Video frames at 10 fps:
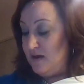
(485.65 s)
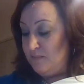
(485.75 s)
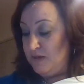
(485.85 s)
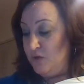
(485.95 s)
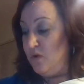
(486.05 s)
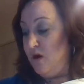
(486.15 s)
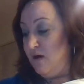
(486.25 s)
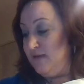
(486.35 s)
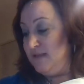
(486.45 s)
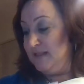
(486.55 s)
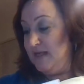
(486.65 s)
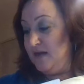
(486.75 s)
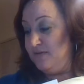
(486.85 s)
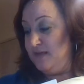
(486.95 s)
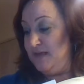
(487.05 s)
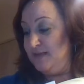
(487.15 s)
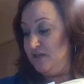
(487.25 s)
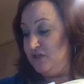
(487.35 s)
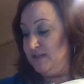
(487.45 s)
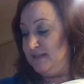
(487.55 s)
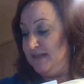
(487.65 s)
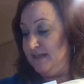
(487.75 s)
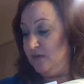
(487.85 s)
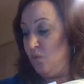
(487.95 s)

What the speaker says: But you would obviously cut these and just stick